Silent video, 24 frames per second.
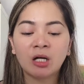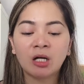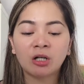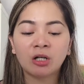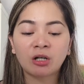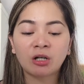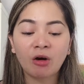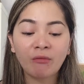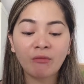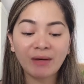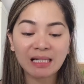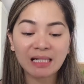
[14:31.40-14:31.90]

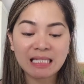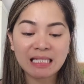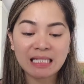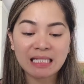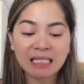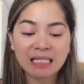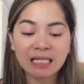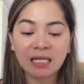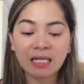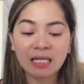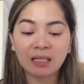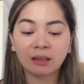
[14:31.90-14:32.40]

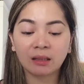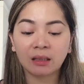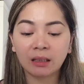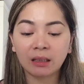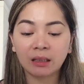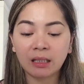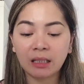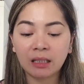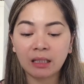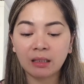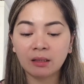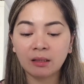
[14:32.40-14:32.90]
Rovectin
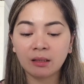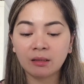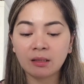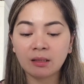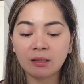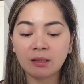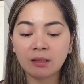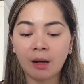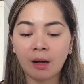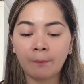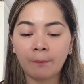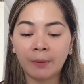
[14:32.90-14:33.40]

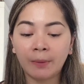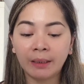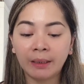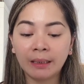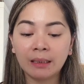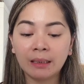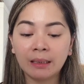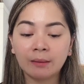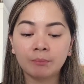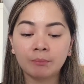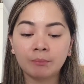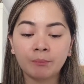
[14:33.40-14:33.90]
Clean
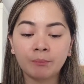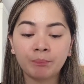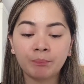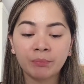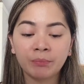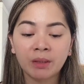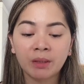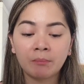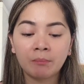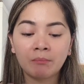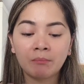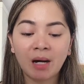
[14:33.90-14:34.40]
Marine
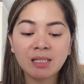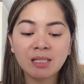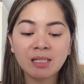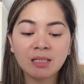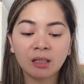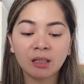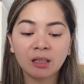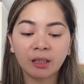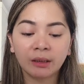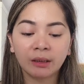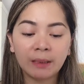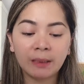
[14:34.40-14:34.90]

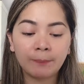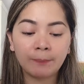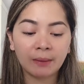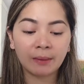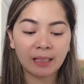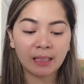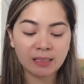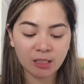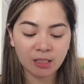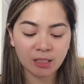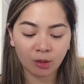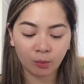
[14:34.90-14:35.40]
Micellar Deep
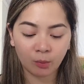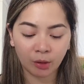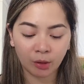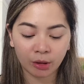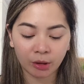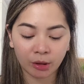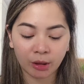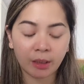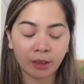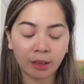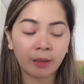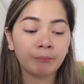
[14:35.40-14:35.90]
Cleansing
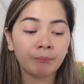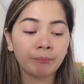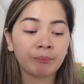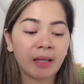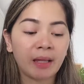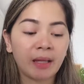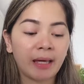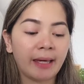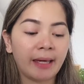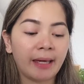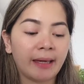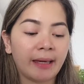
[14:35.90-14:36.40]
Water
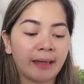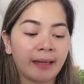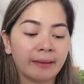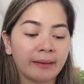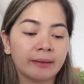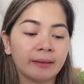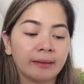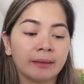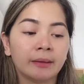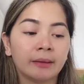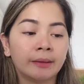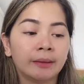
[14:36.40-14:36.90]

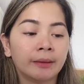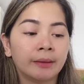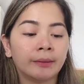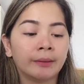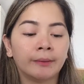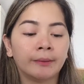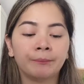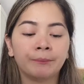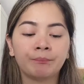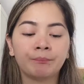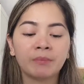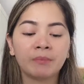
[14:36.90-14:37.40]
and
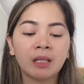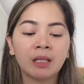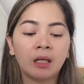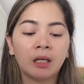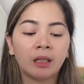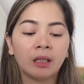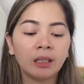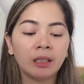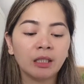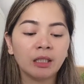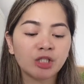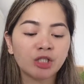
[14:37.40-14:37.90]
the
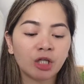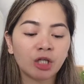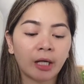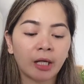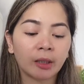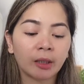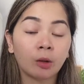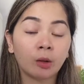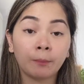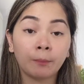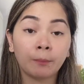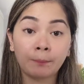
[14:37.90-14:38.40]
Real
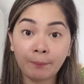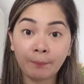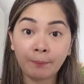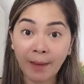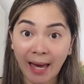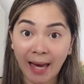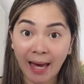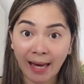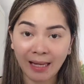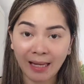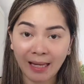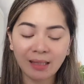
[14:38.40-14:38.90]
Charcoal
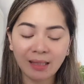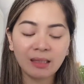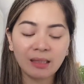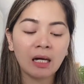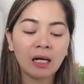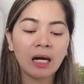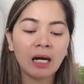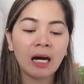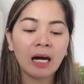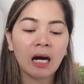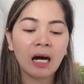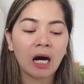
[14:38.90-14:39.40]
Pad,
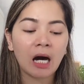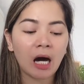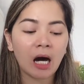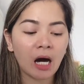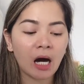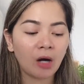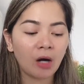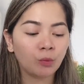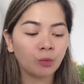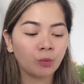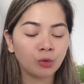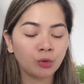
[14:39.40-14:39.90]

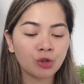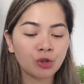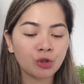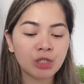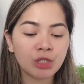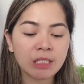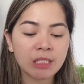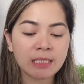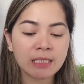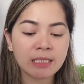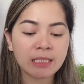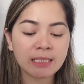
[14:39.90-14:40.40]
I would
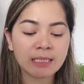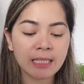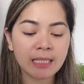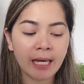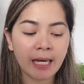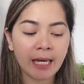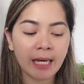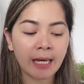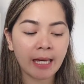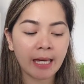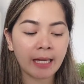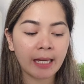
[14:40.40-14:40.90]

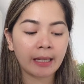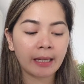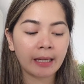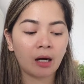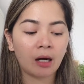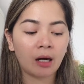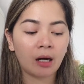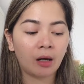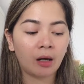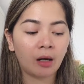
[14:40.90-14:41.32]
say